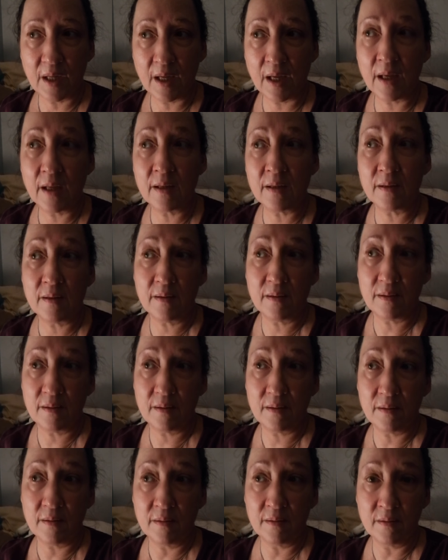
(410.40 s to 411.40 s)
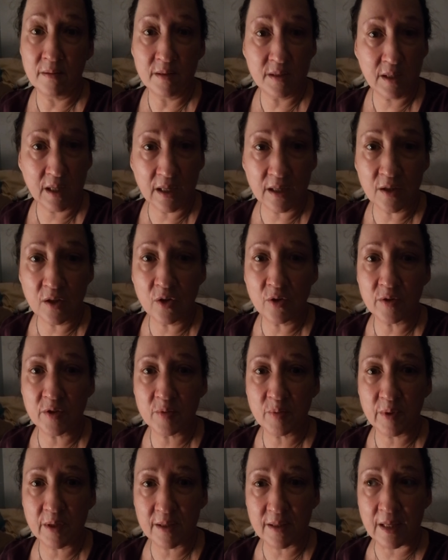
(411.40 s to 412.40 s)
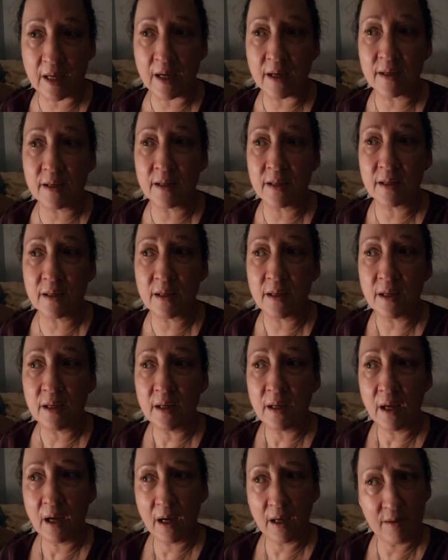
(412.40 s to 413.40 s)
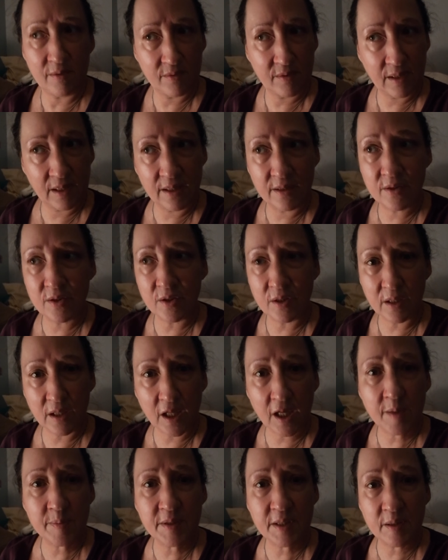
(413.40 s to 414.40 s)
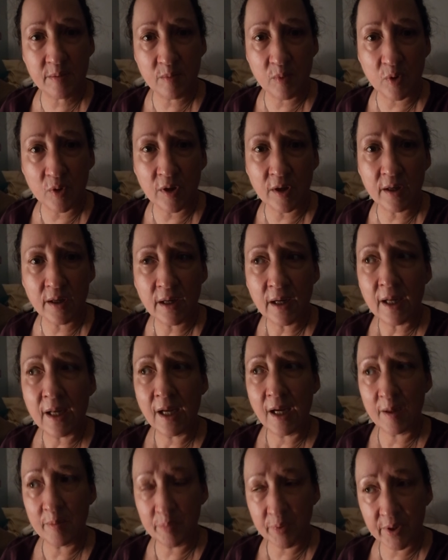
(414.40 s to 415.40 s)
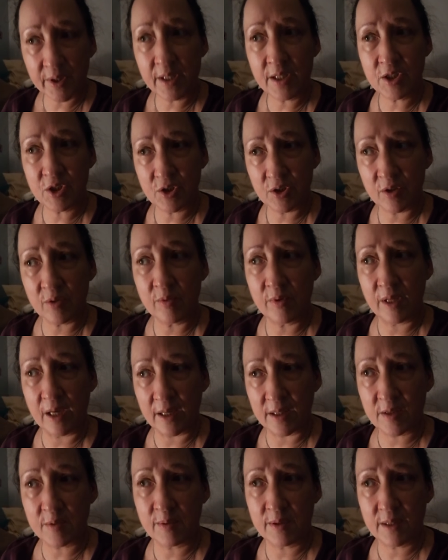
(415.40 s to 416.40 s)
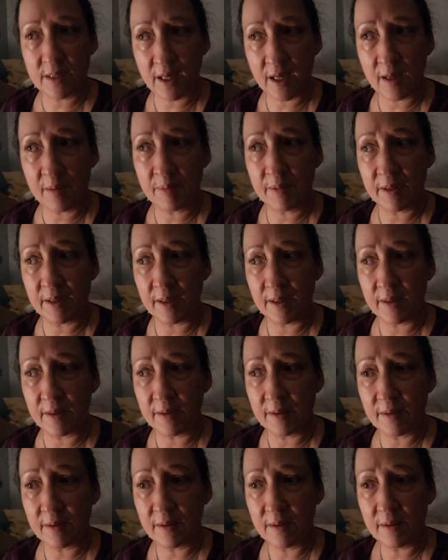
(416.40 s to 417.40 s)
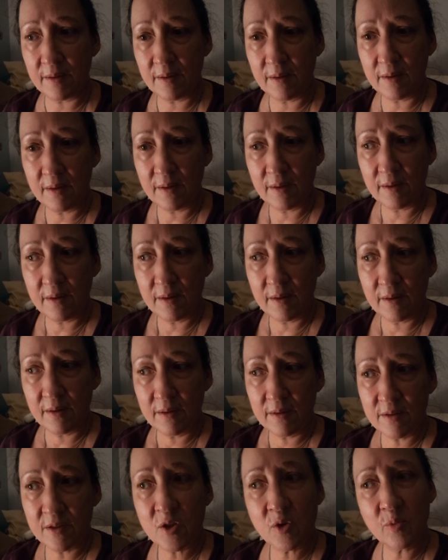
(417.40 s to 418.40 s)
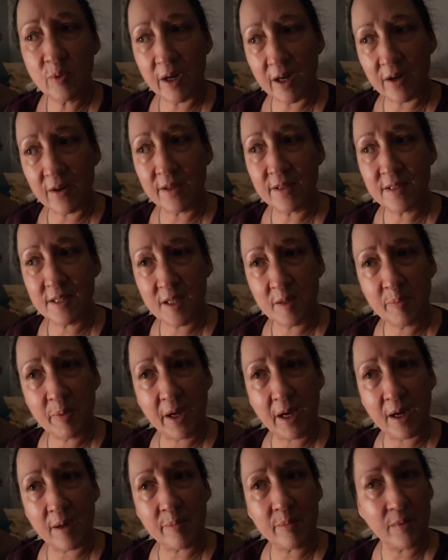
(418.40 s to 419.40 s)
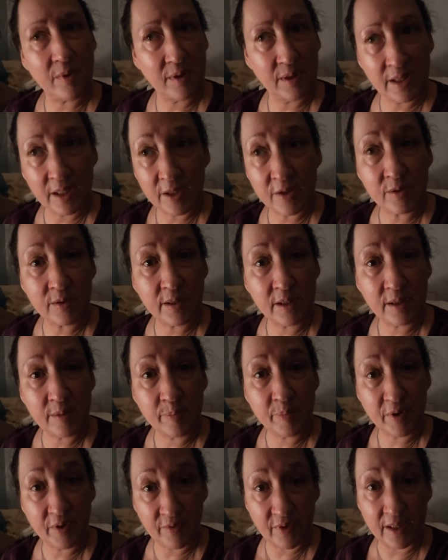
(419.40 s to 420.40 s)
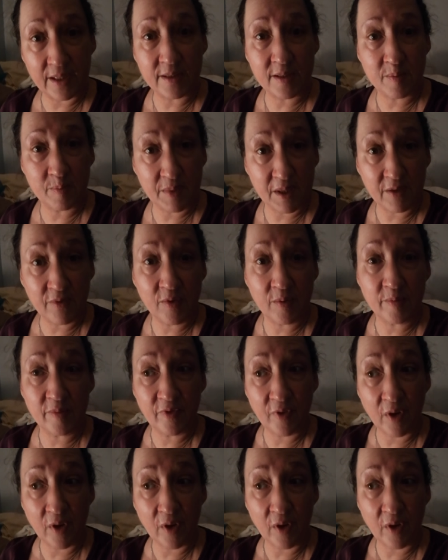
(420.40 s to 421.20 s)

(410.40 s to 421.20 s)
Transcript: and the tongue goes with that and and things are collapsing more, I'm pretty sure that's what's happening. So wearing CPAP literally prevents me from